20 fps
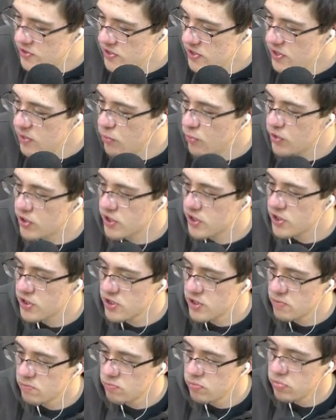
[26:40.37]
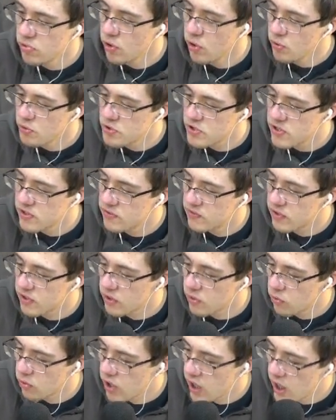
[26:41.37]
with explosive
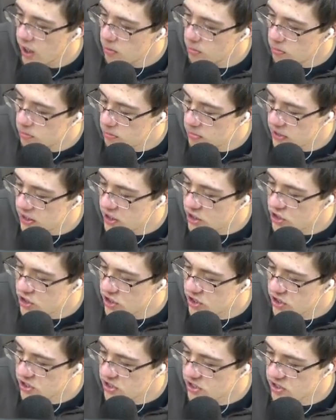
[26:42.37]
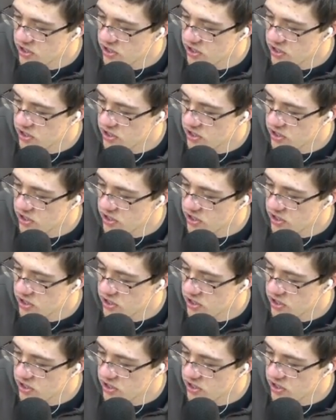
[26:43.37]
crab pinches.